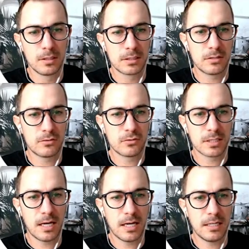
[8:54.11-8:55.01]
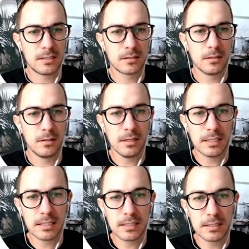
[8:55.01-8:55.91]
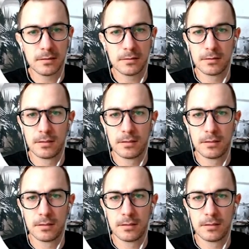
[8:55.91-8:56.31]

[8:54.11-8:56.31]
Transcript: Citrus Heights, Lincoln,